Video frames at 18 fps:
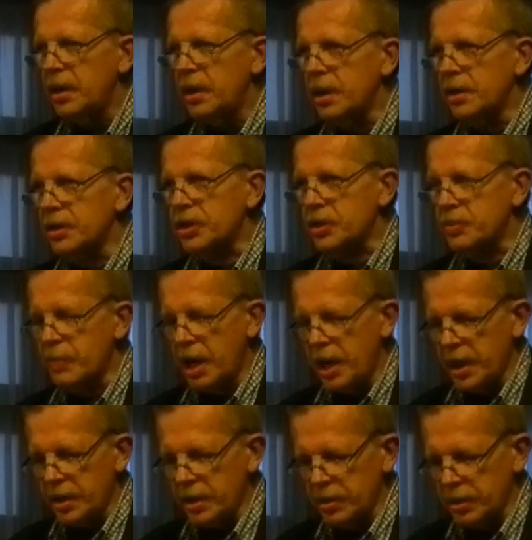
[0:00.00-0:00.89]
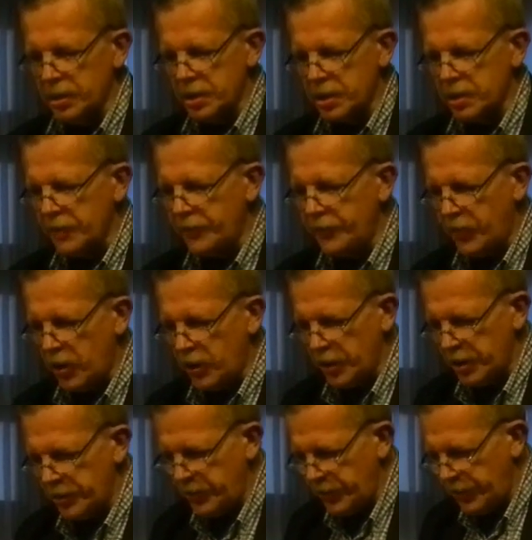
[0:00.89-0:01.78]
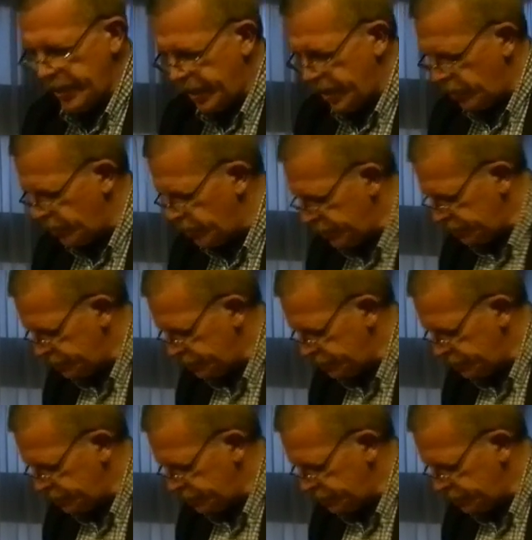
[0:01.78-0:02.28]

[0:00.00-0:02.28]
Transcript: and smiles are foreign now.